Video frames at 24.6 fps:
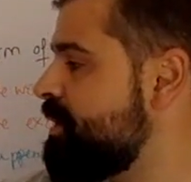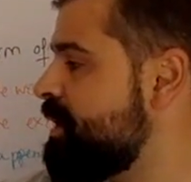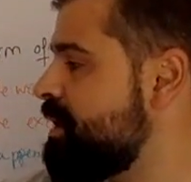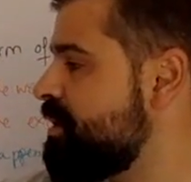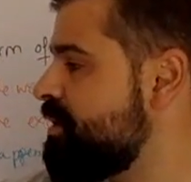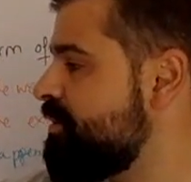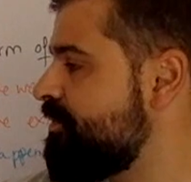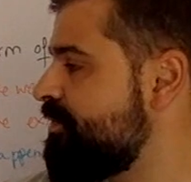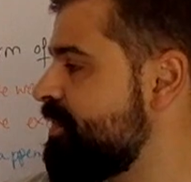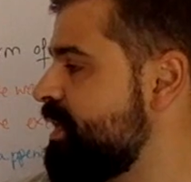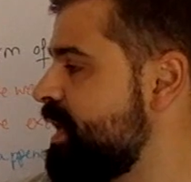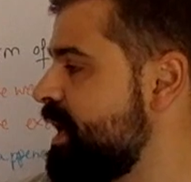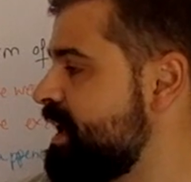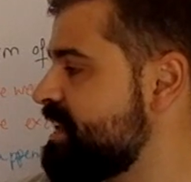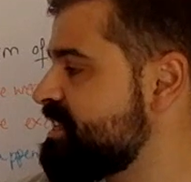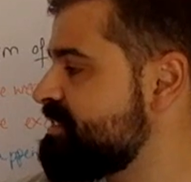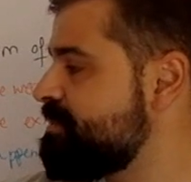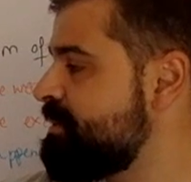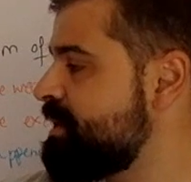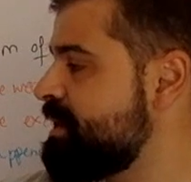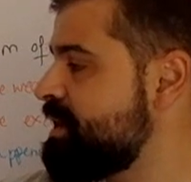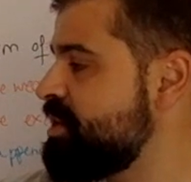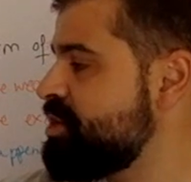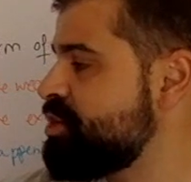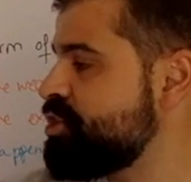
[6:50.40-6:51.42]
part of the
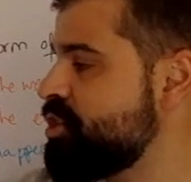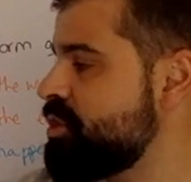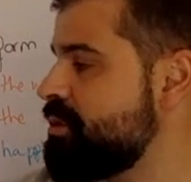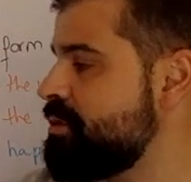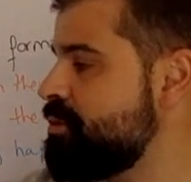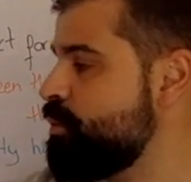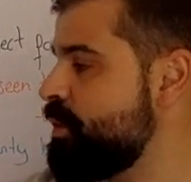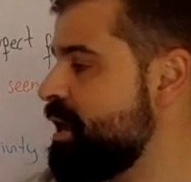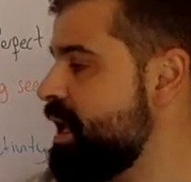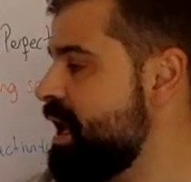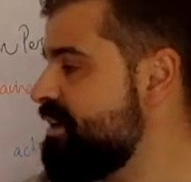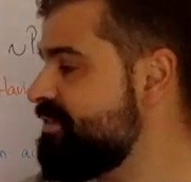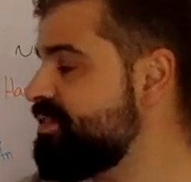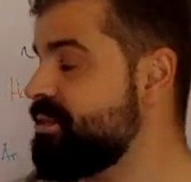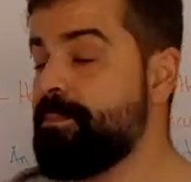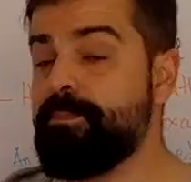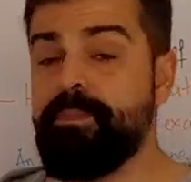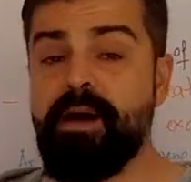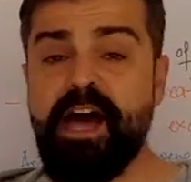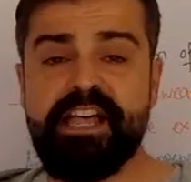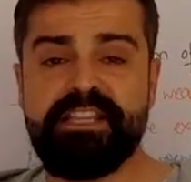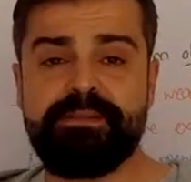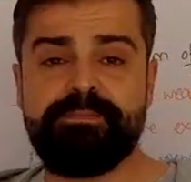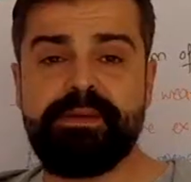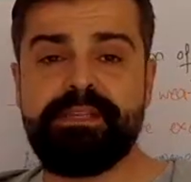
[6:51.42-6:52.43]
explanation, we have the
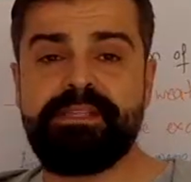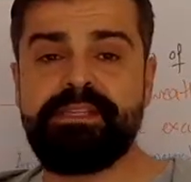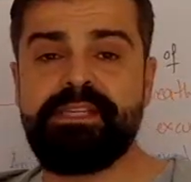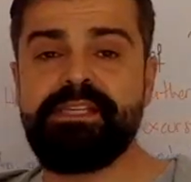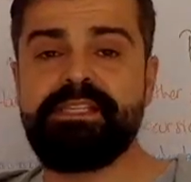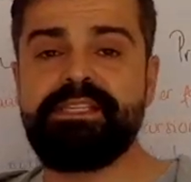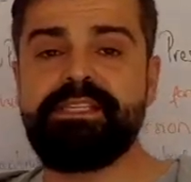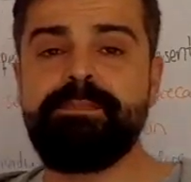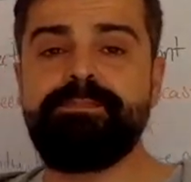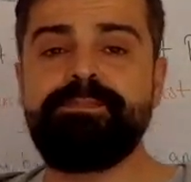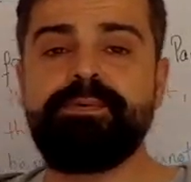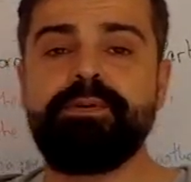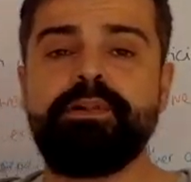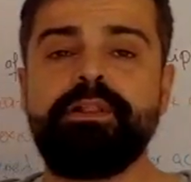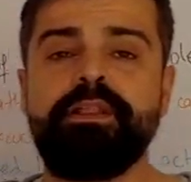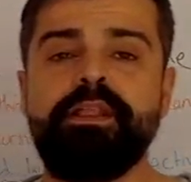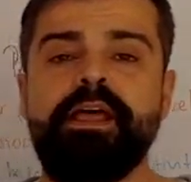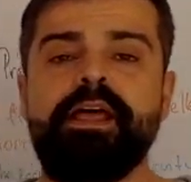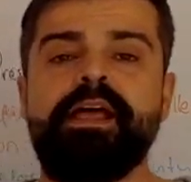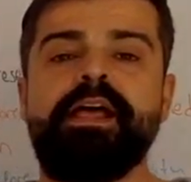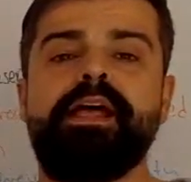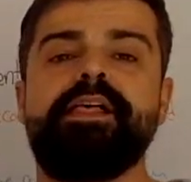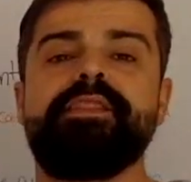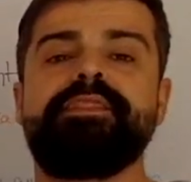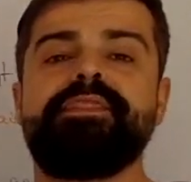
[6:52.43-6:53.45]
past participle
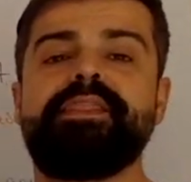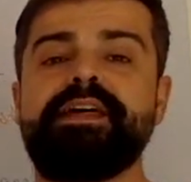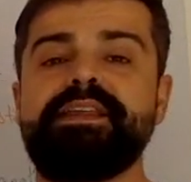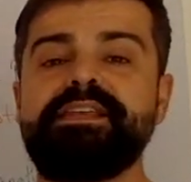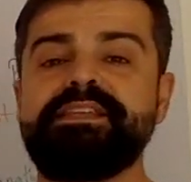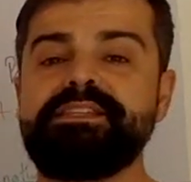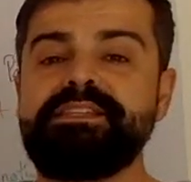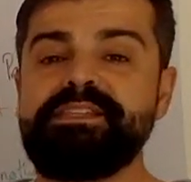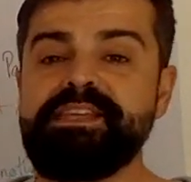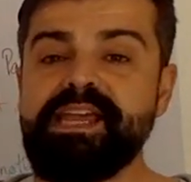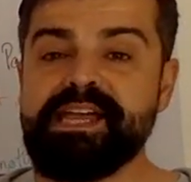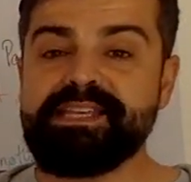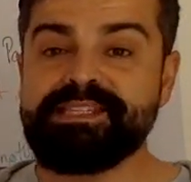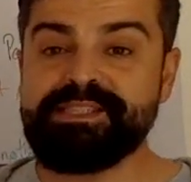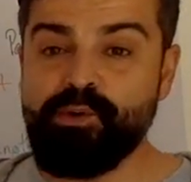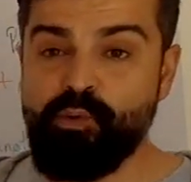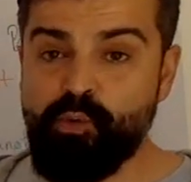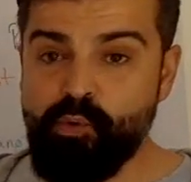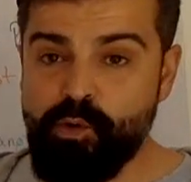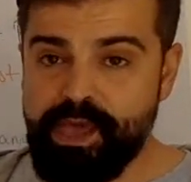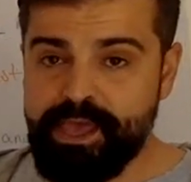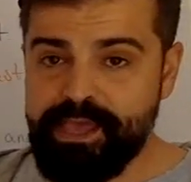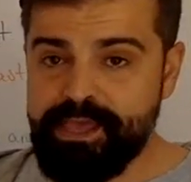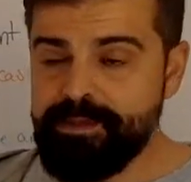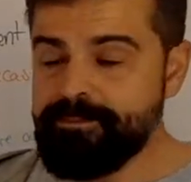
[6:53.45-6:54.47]
that is just a
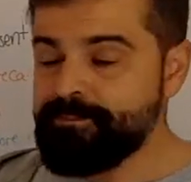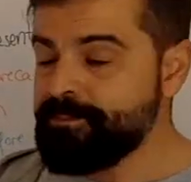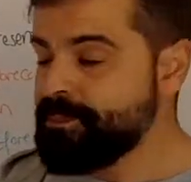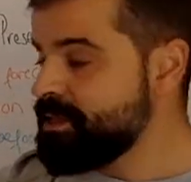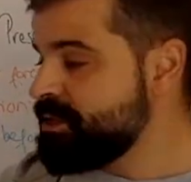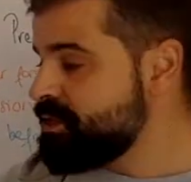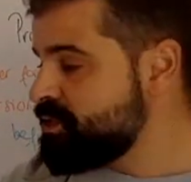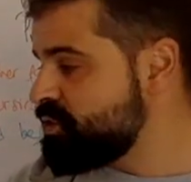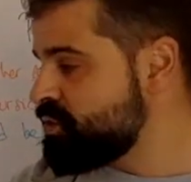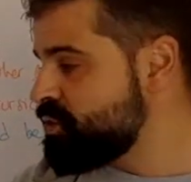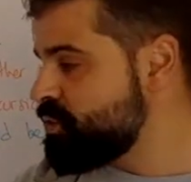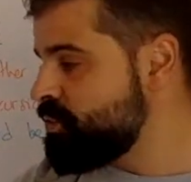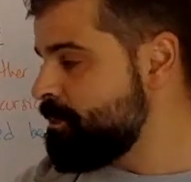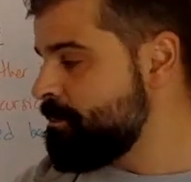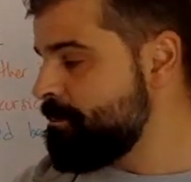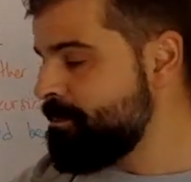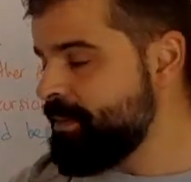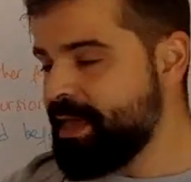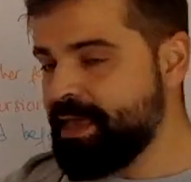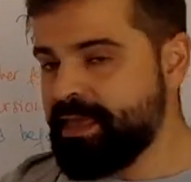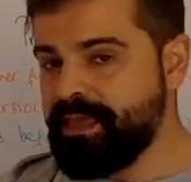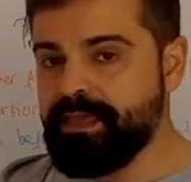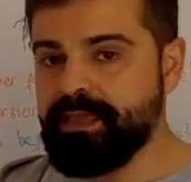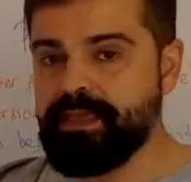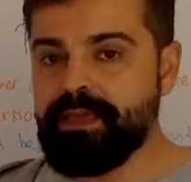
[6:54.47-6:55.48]
way to
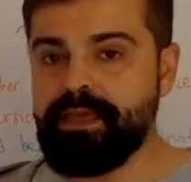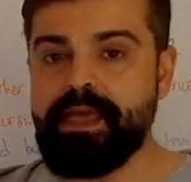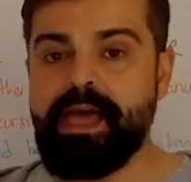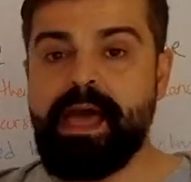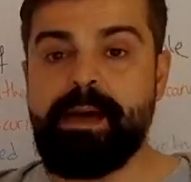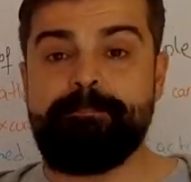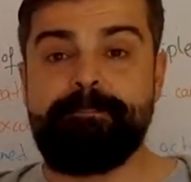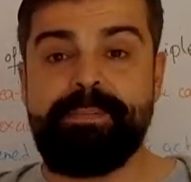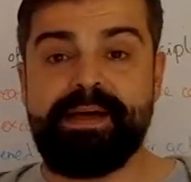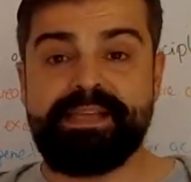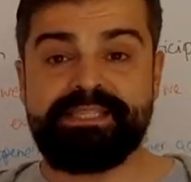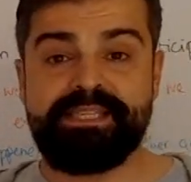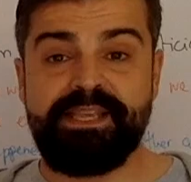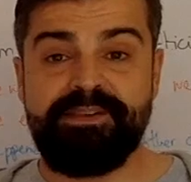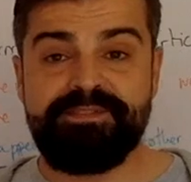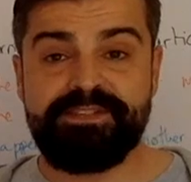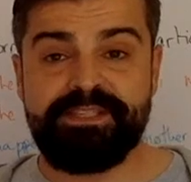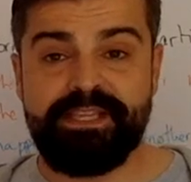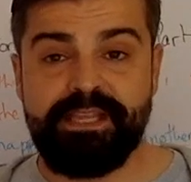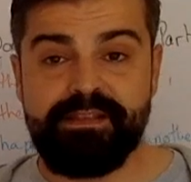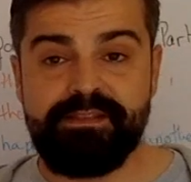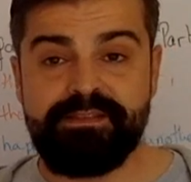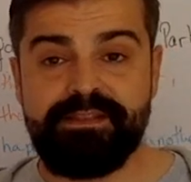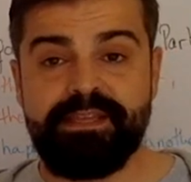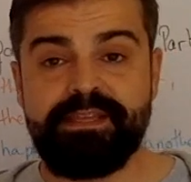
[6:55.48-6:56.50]
make a passive
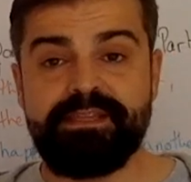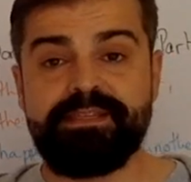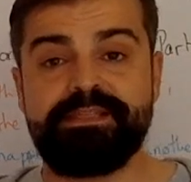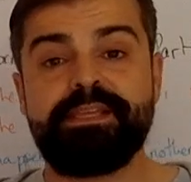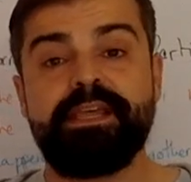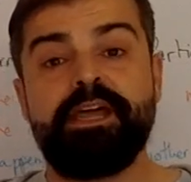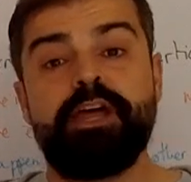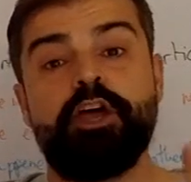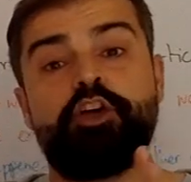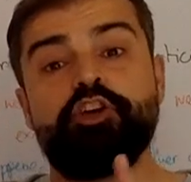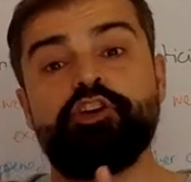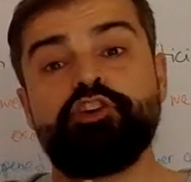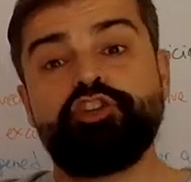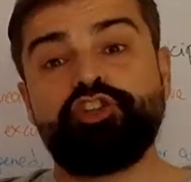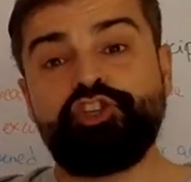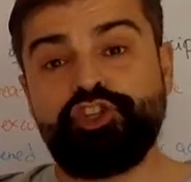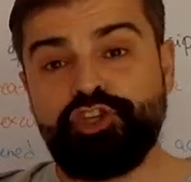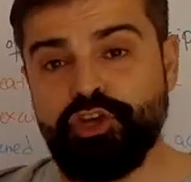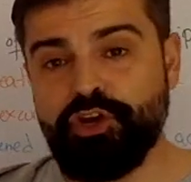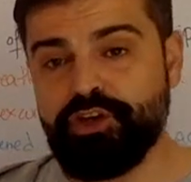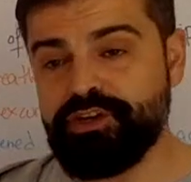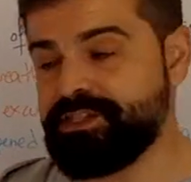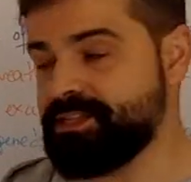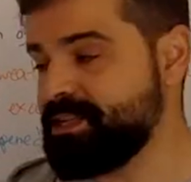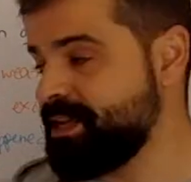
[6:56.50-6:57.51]
sentence
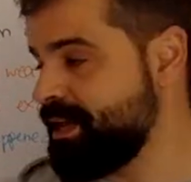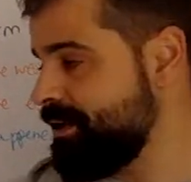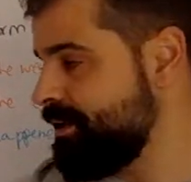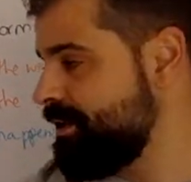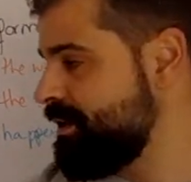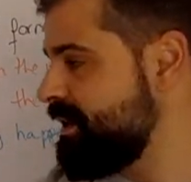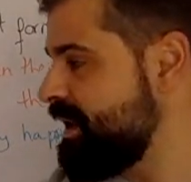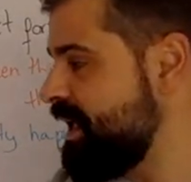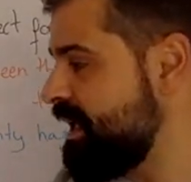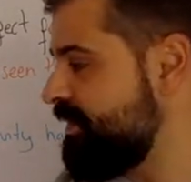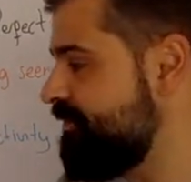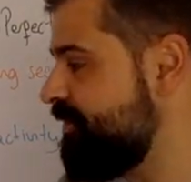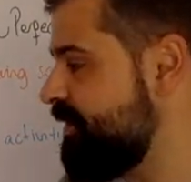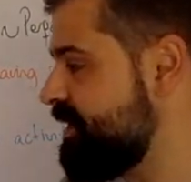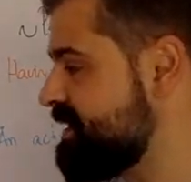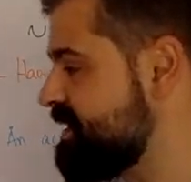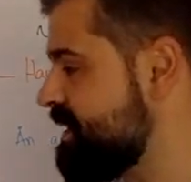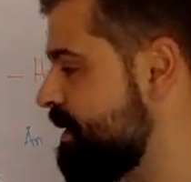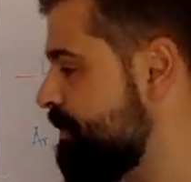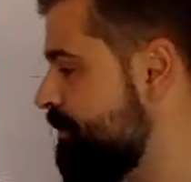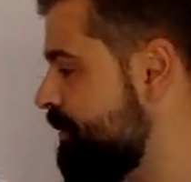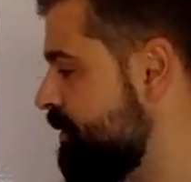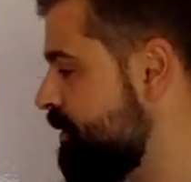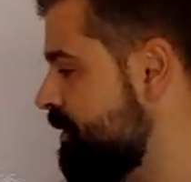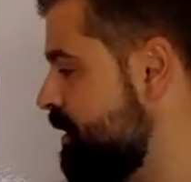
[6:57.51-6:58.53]
shorter. Like, for
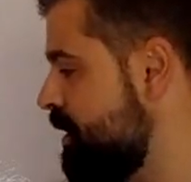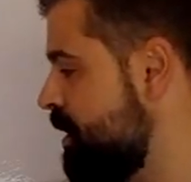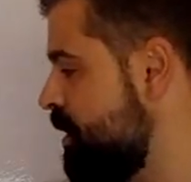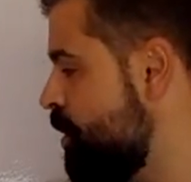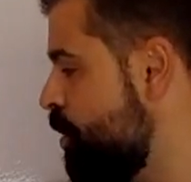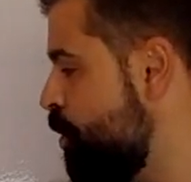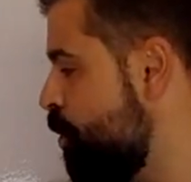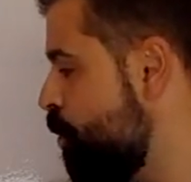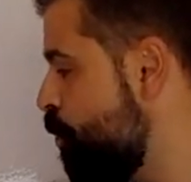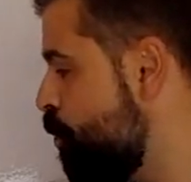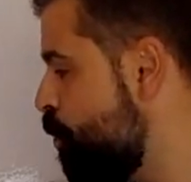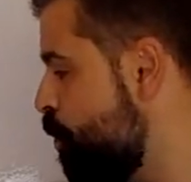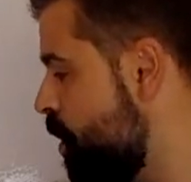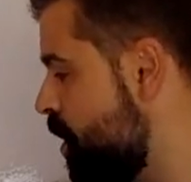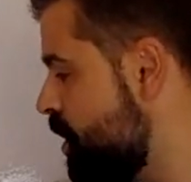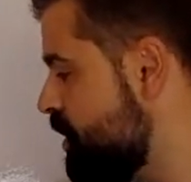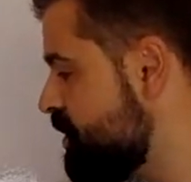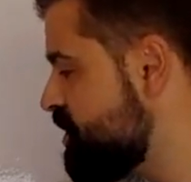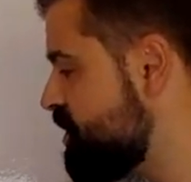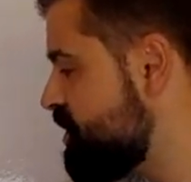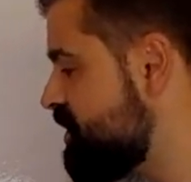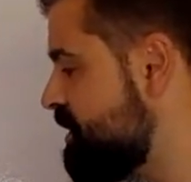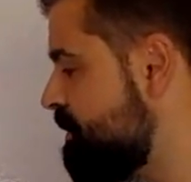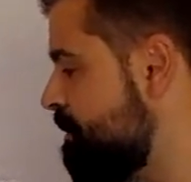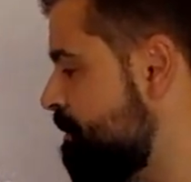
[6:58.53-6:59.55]
example,
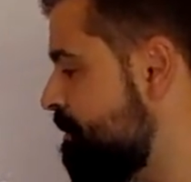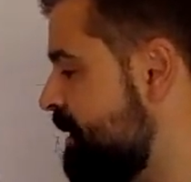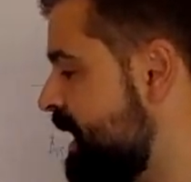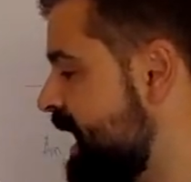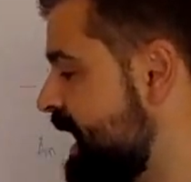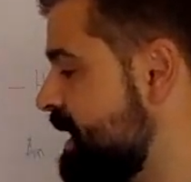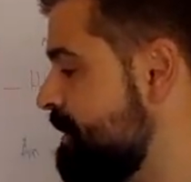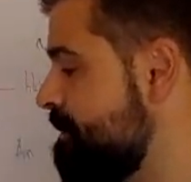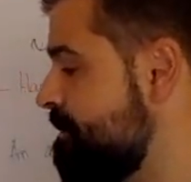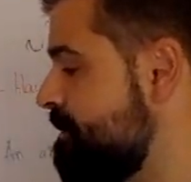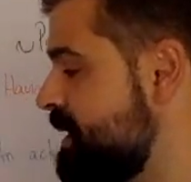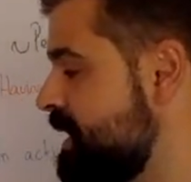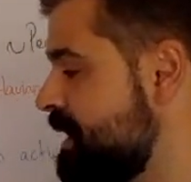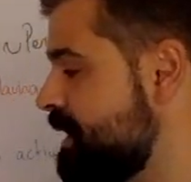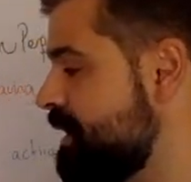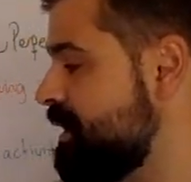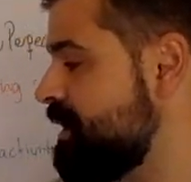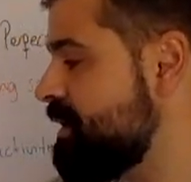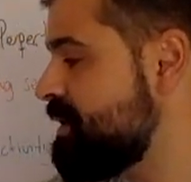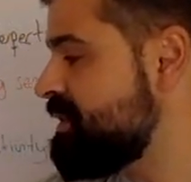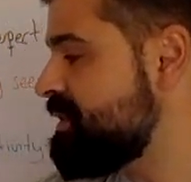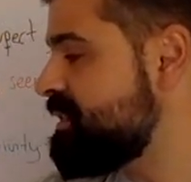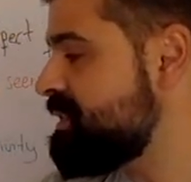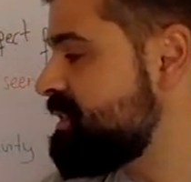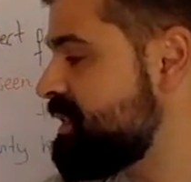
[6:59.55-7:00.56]
watched by
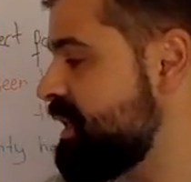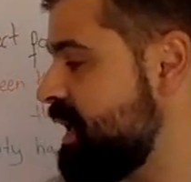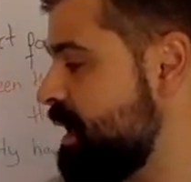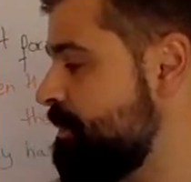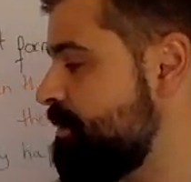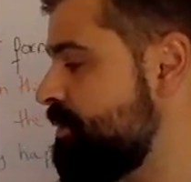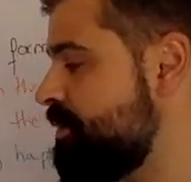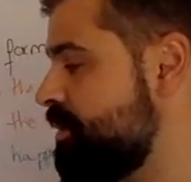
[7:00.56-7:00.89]
millions, the